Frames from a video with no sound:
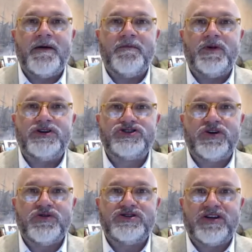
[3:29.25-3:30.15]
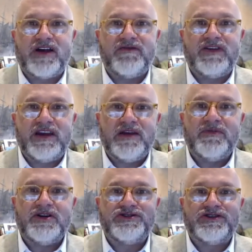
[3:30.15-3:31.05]
which shows a lot of the
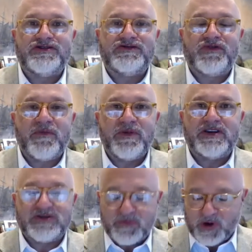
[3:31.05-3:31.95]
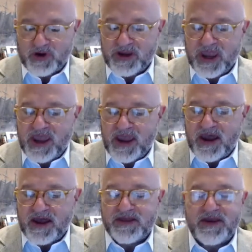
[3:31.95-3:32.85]
images from this book
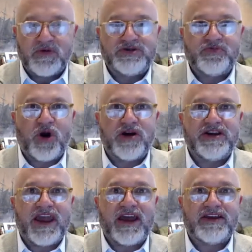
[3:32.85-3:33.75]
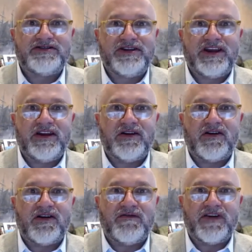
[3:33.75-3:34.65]
that was broadcast in
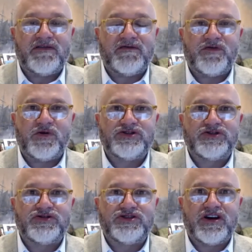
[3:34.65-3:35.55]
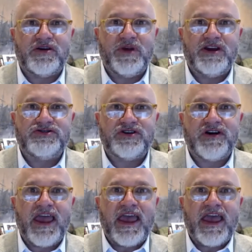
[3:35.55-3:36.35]
our event for Sir John Major.